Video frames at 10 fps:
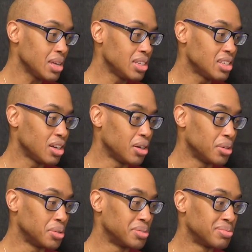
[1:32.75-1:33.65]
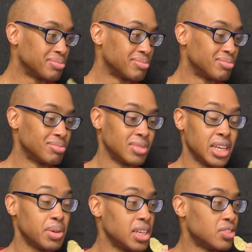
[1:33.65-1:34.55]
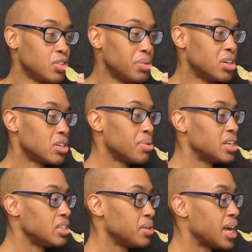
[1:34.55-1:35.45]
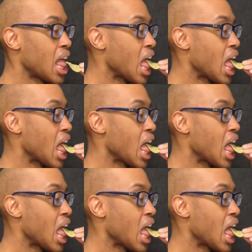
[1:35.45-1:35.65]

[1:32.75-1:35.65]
So, anyways, food be nourished to our bodies, amen.